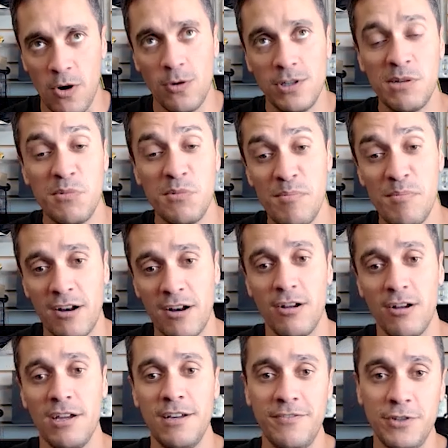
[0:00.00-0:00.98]
always gonna be better
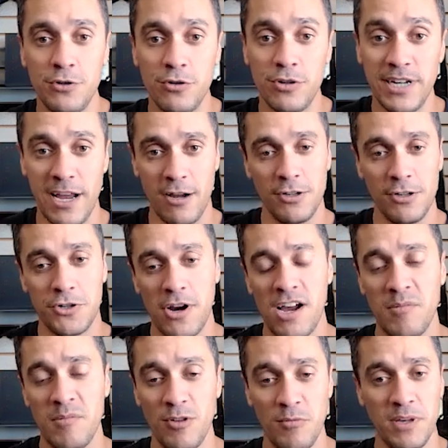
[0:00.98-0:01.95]
if you can air dry
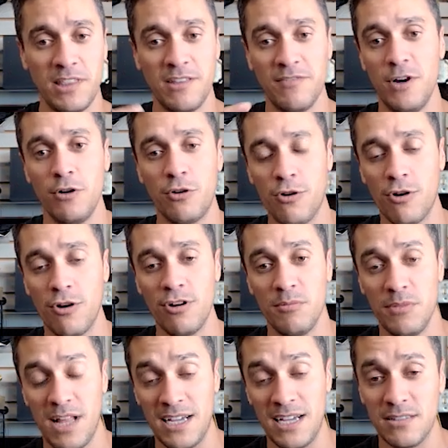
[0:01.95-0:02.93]
them. It'll make the Velcro on
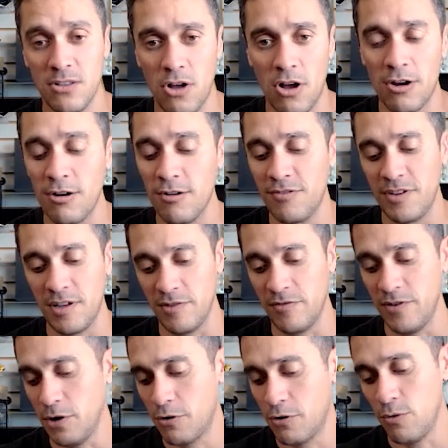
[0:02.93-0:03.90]
them last longer if you have the
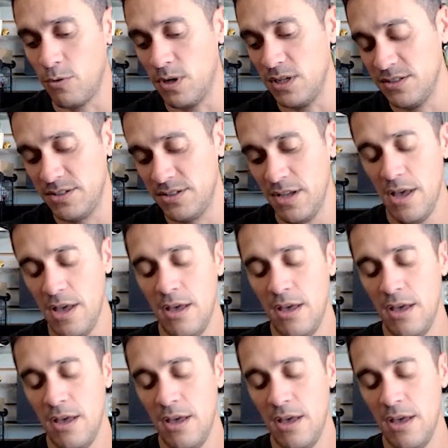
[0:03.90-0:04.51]
Velcro ones.